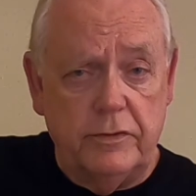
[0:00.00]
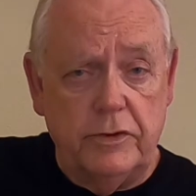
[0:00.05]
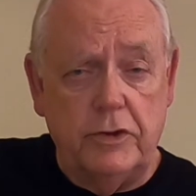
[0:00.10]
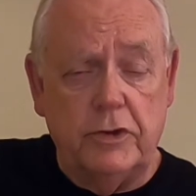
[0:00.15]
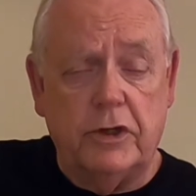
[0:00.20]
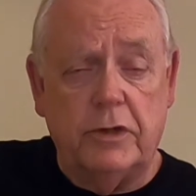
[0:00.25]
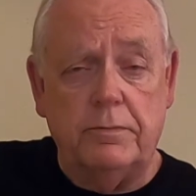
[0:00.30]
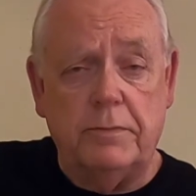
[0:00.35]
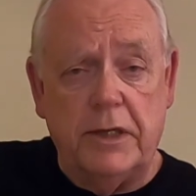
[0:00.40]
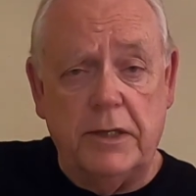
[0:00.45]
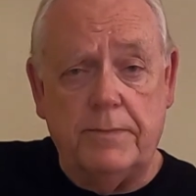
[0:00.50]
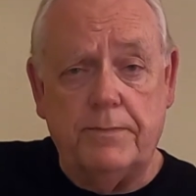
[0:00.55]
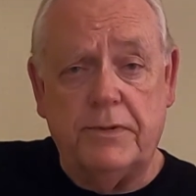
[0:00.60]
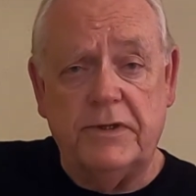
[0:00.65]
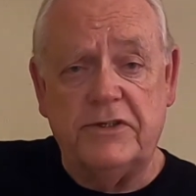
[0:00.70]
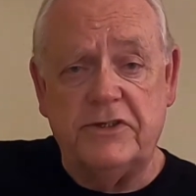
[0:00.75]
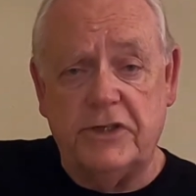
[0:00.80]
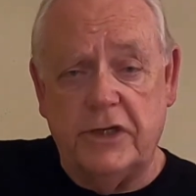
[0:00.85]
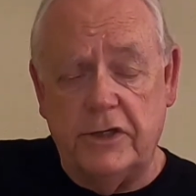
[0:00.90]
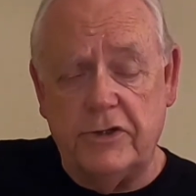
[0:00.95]
You could be
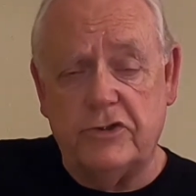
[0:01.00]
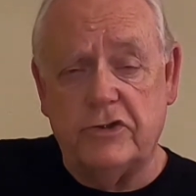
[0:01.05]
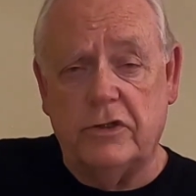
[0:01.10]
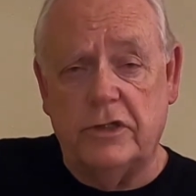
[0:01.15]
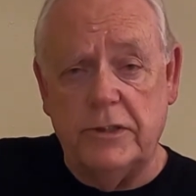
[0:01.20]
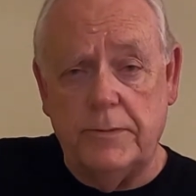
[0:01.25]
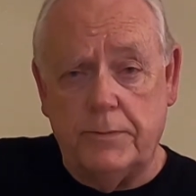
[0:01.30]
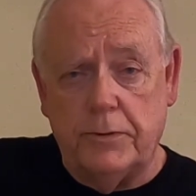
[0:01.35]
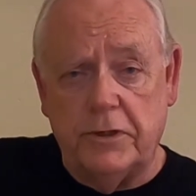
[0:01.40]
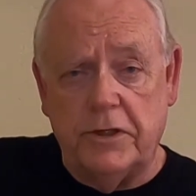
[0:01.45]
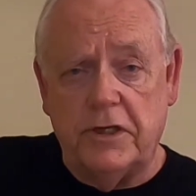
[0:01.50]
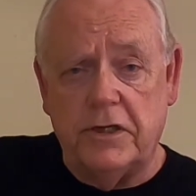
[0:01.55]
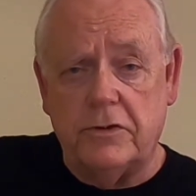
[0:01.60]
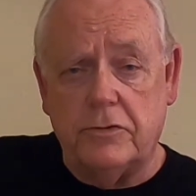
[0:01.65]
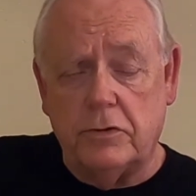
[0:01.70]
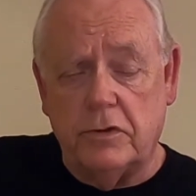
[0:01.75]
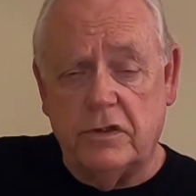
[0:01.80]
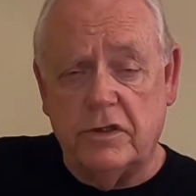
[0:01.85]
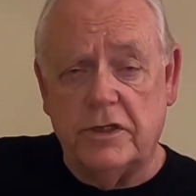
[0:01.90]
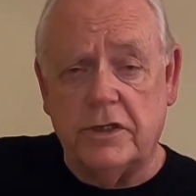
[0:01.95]
potentially put
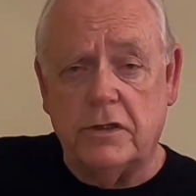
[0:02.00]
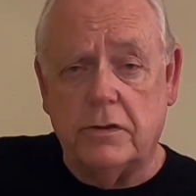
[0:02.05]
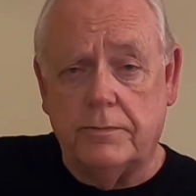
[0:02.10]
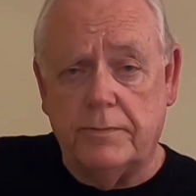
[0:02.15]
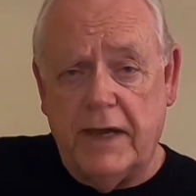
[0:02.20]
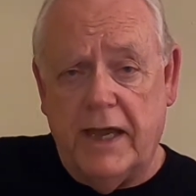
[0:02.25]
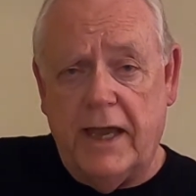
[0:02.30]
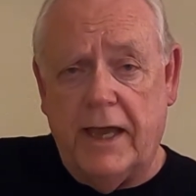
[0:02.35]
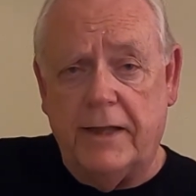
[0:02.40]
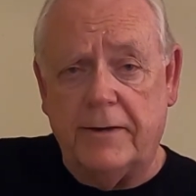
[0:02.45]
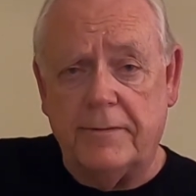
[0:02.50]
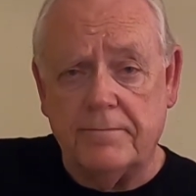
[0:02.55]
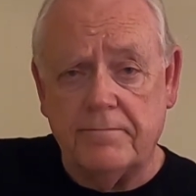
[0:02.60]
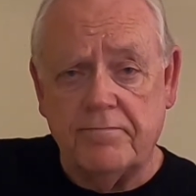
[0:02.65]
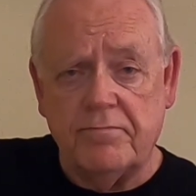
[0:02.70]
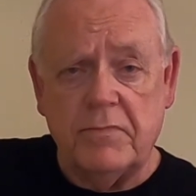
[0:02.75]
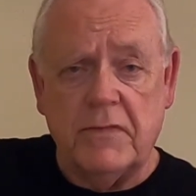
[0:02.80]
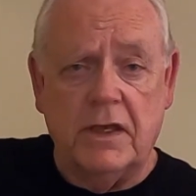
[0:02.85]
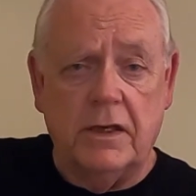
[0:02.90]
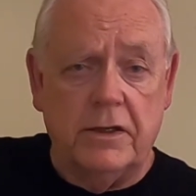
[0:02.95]
into a legal bind.
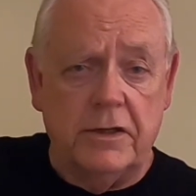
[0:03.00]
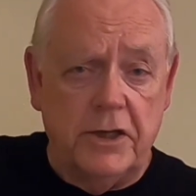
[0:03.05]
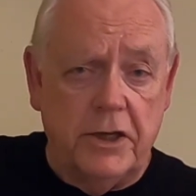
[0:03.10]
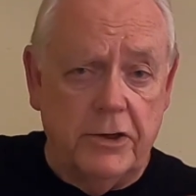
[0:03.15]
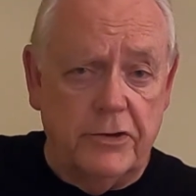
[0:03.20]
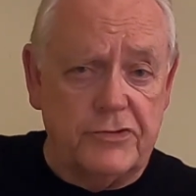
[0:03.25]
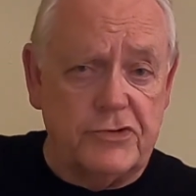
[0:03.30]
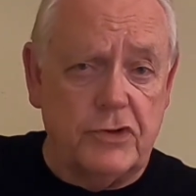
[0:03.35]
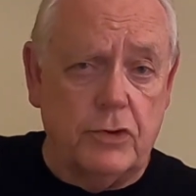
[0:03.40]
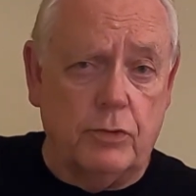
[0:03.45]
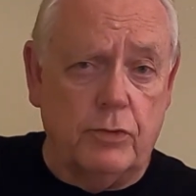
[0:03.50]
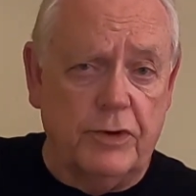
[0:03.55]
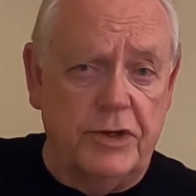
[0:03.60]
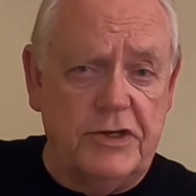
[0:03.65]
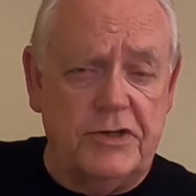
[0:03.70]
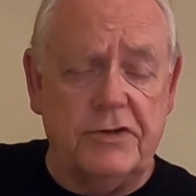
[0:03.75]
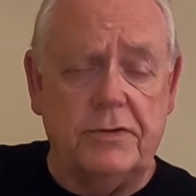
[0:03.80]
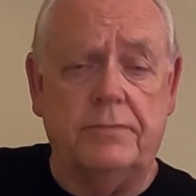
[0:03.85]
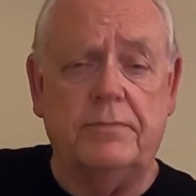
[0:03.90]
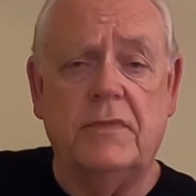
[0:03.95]
And here's the
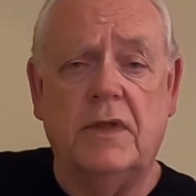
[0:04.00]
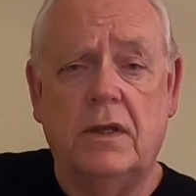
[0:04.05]
reason.